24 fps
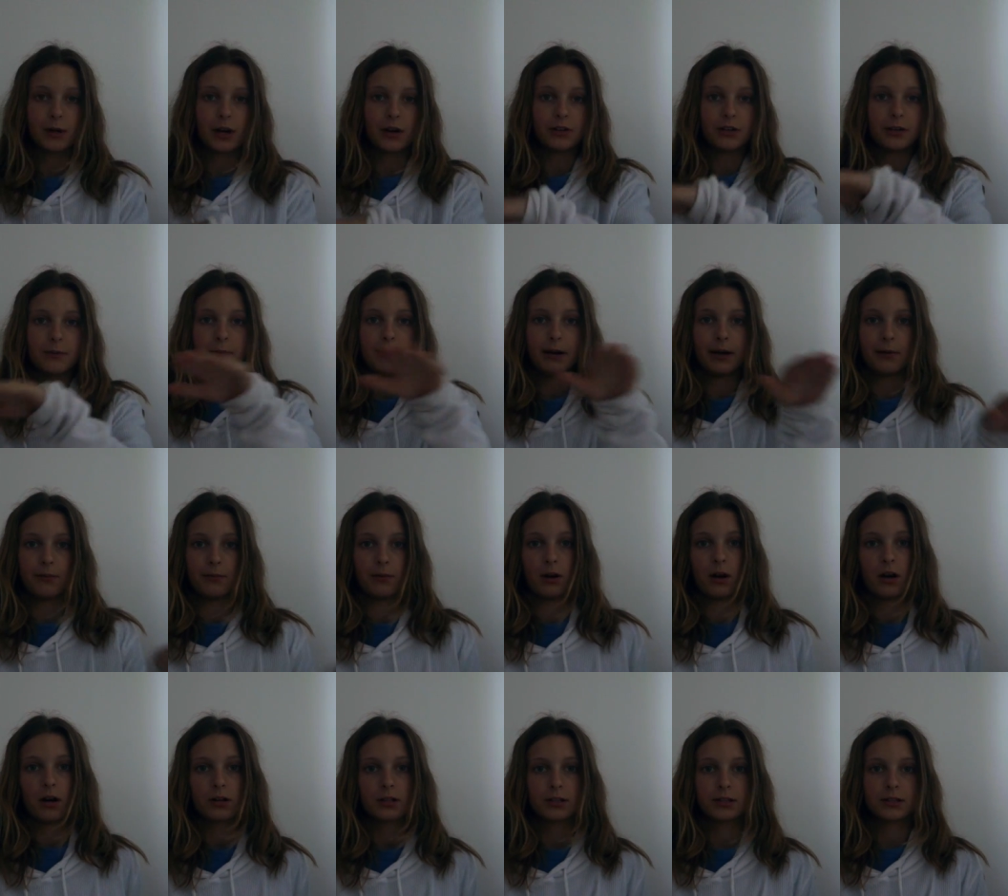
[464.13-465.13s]
surrounded by
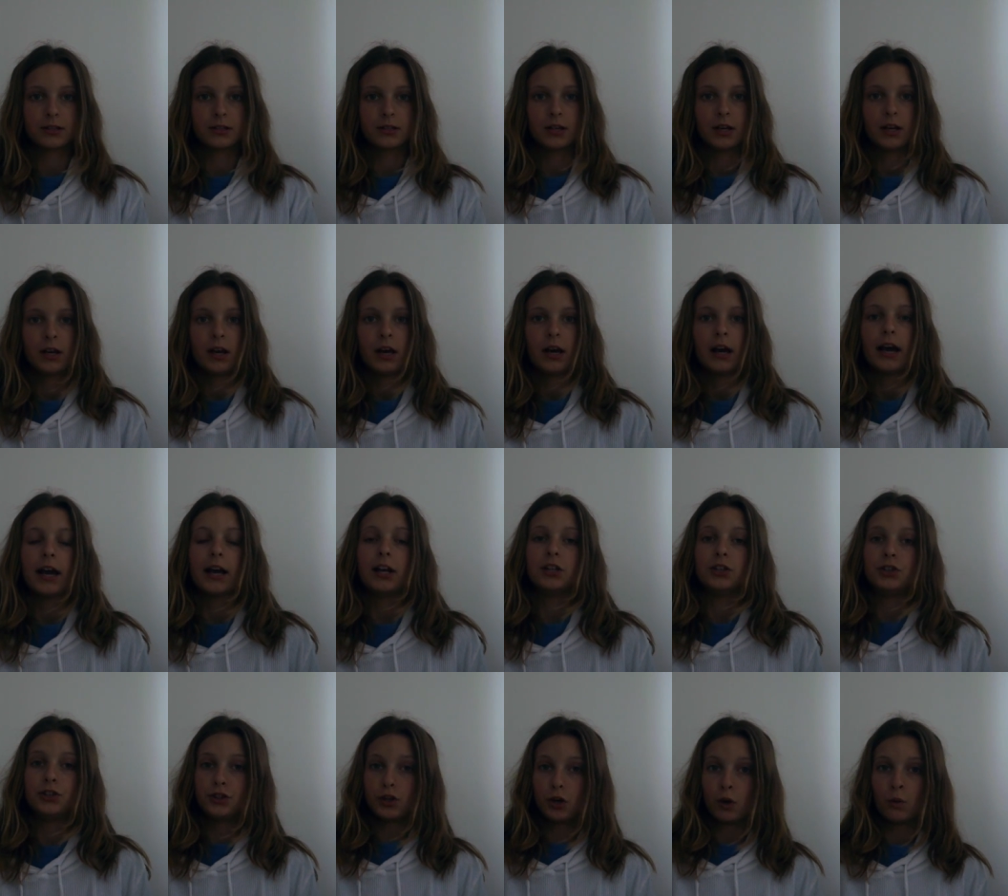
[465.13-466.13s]
rocks.
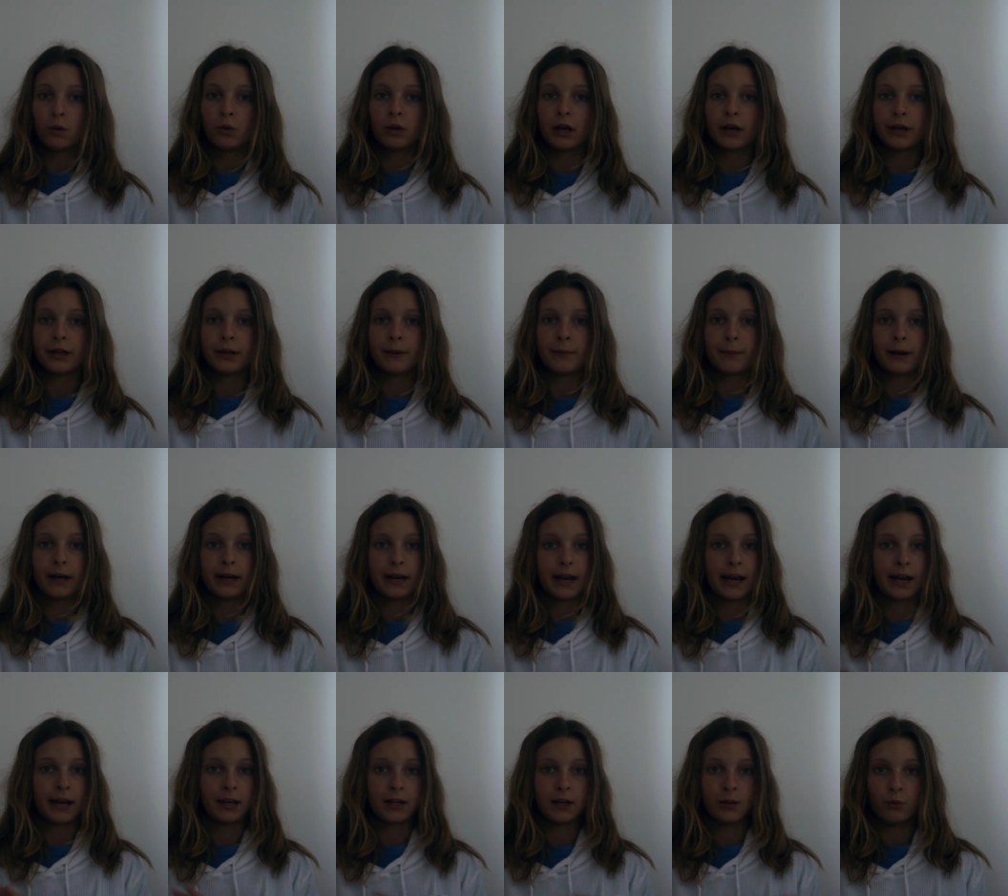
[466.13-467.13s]
And don't light it by
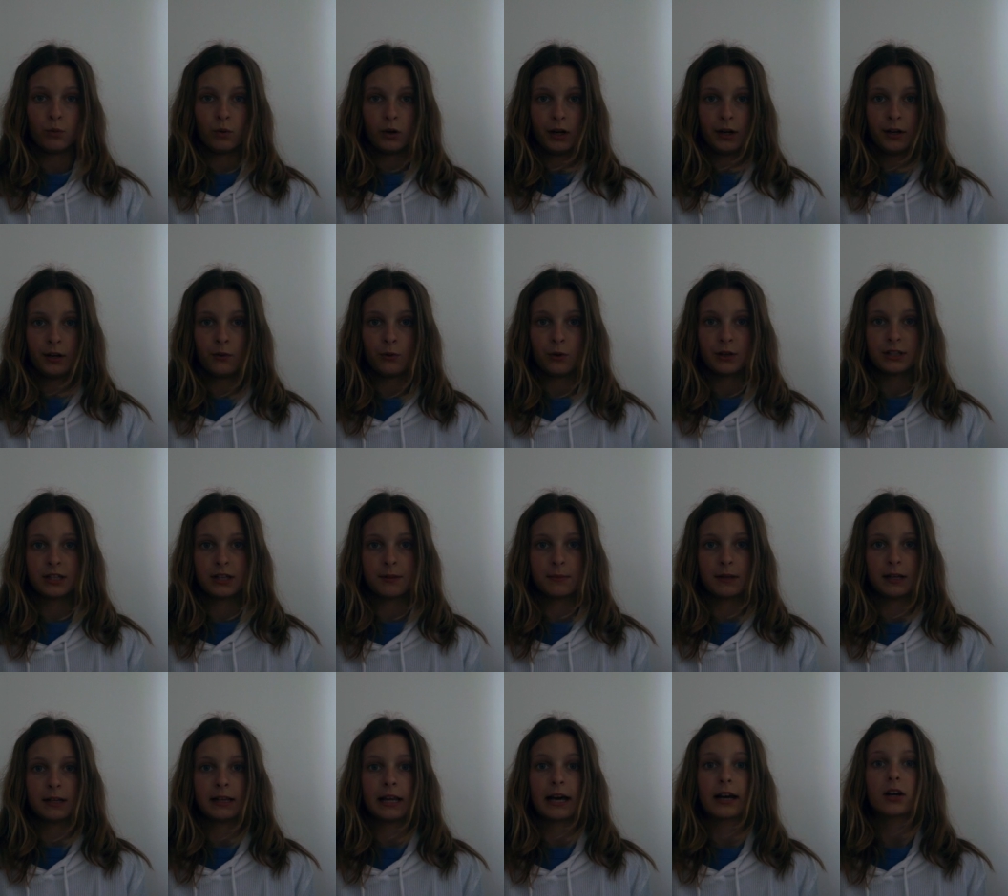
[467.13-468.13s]
any wood or
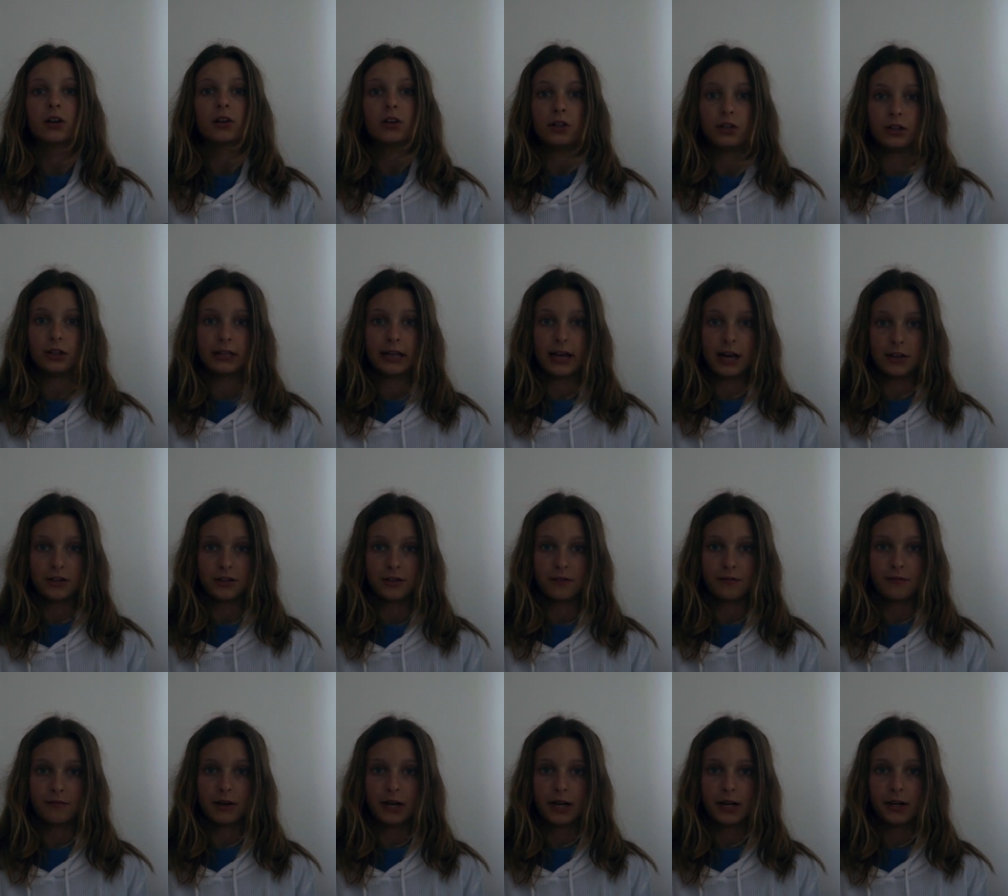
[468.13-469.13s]
something that could catch on
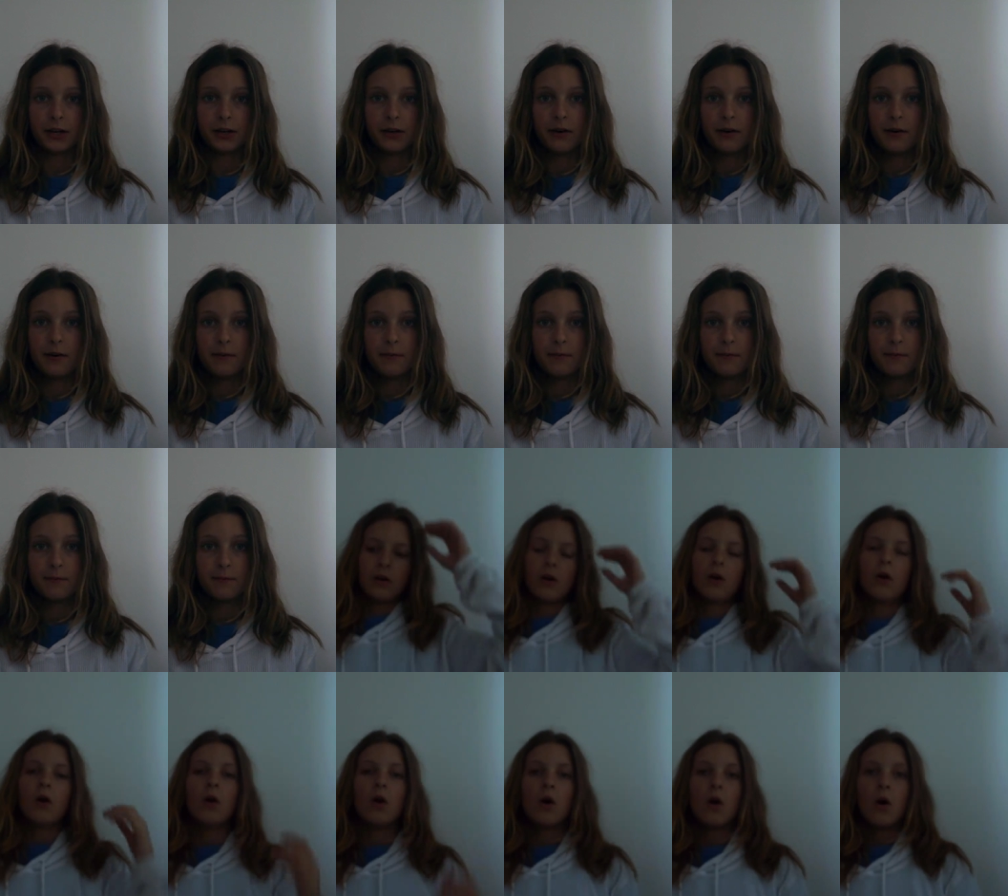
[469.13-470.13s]
fire.
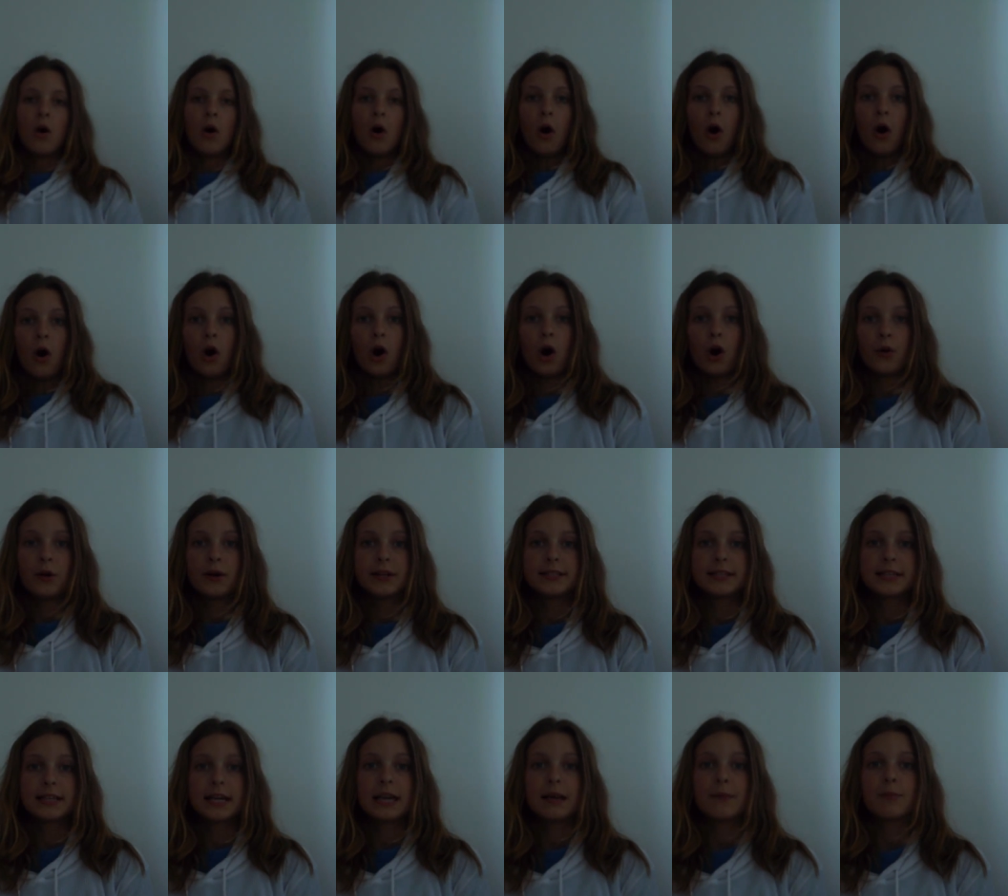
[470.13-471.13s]

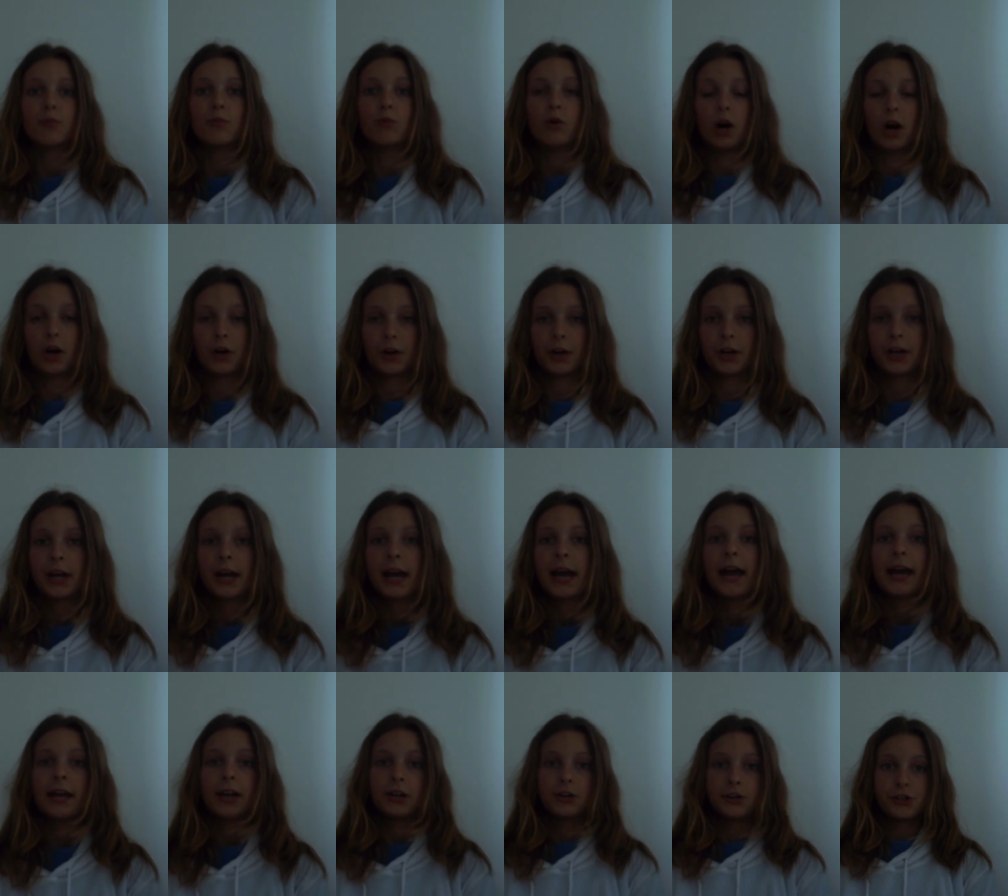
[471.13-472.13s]
Always keep water
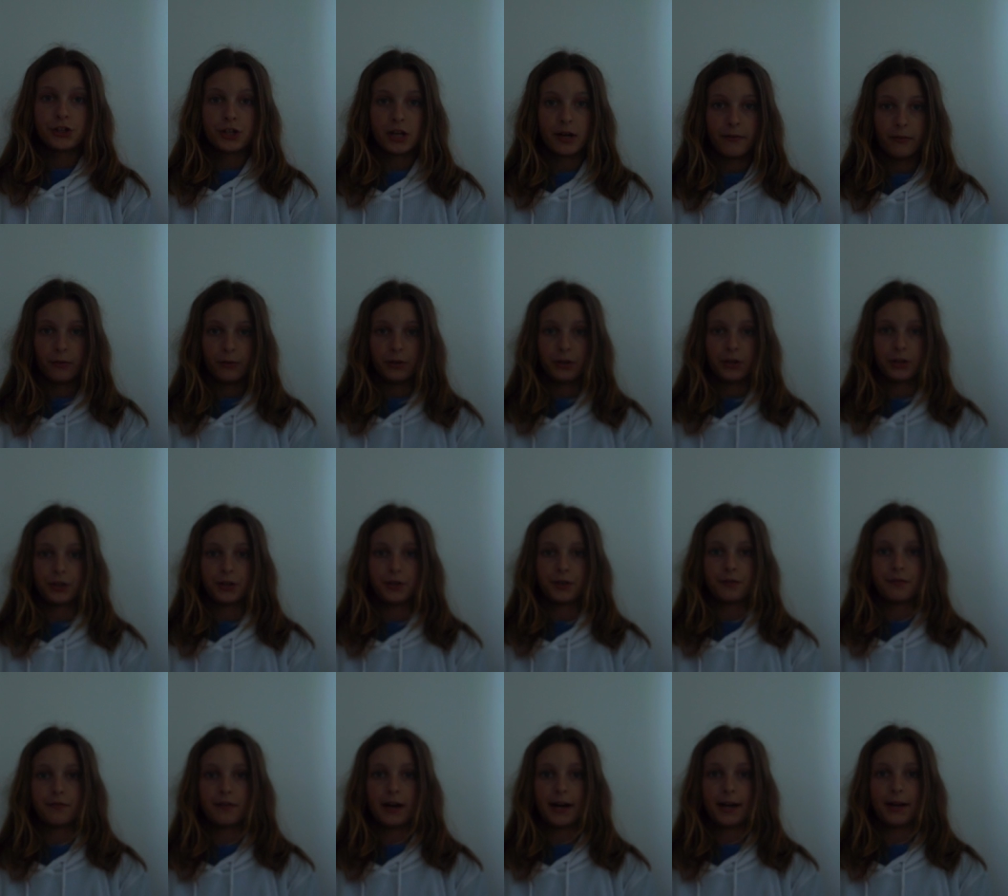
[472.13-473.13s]
and a shovel near
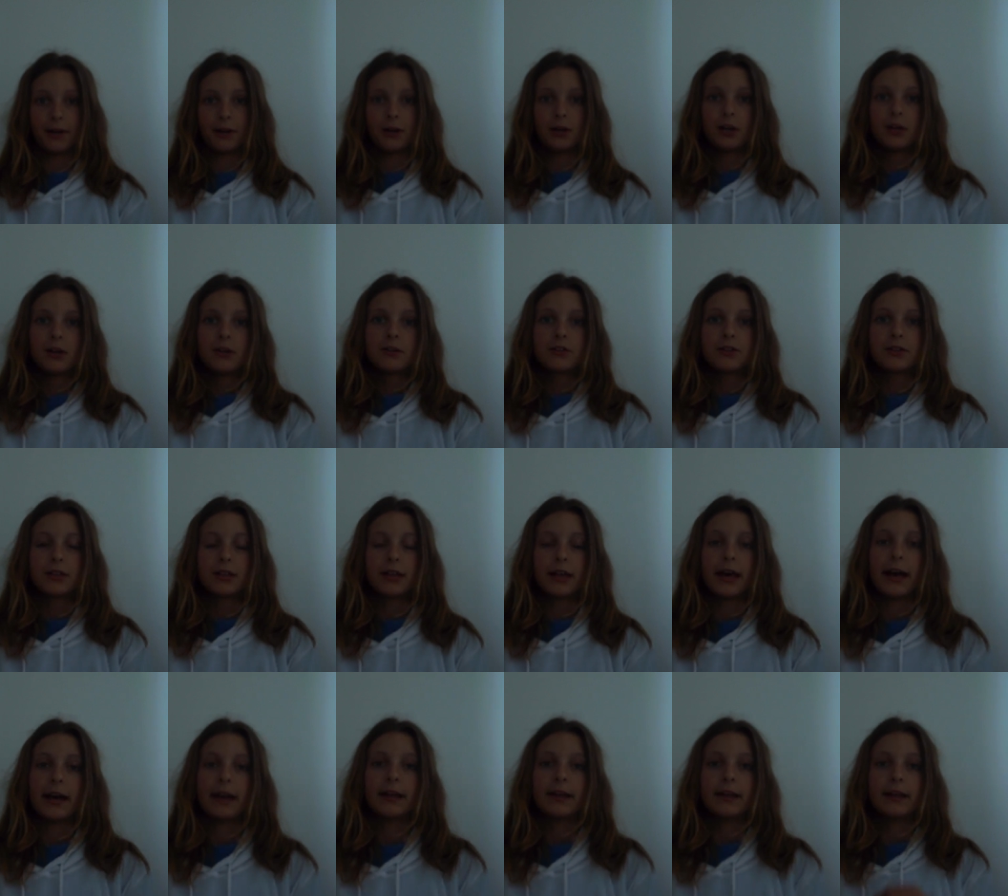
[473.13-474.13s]
your fire so
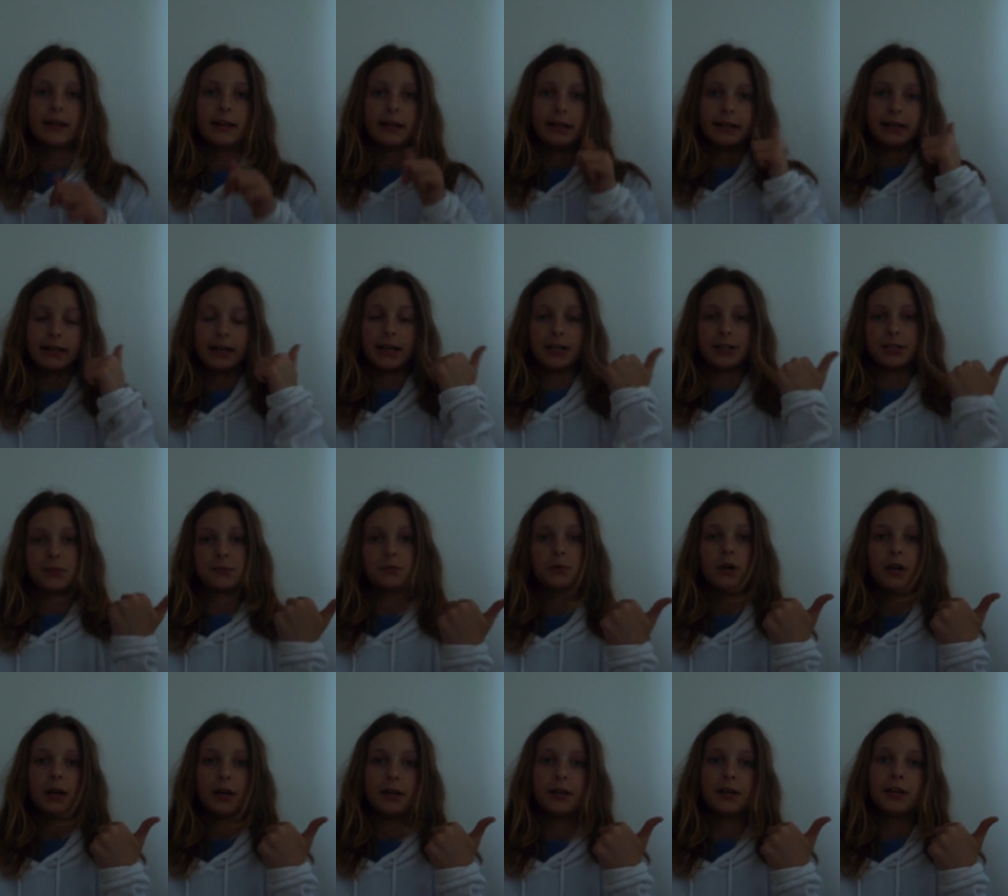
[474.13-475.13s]
that in case
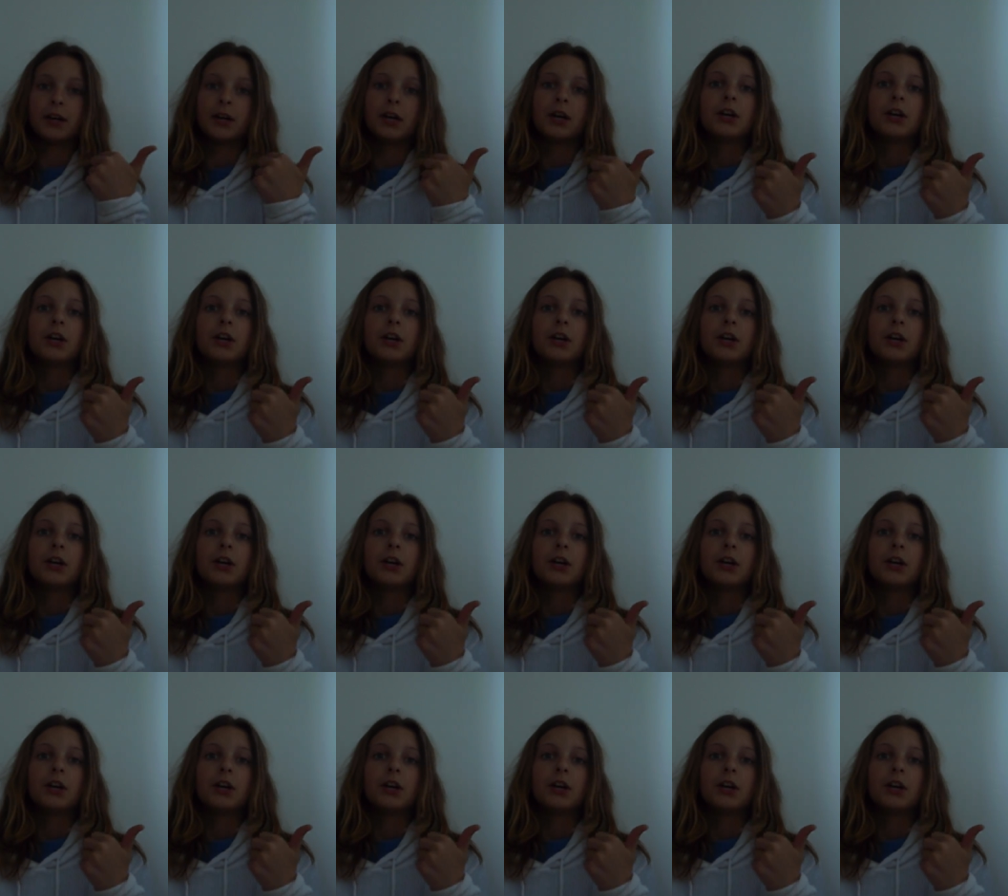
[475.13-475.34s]
one,